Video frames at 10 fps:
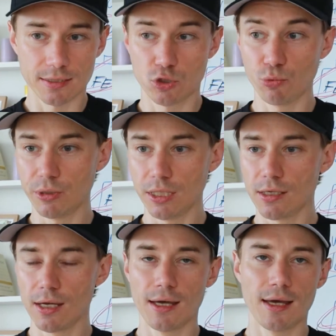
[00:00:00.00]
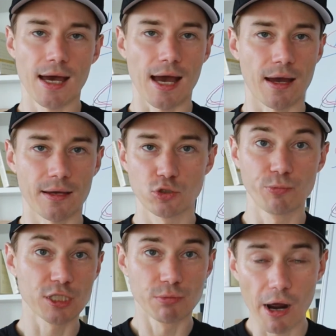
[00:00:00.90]
to be
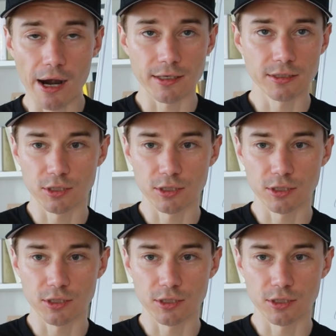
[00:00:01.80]
smart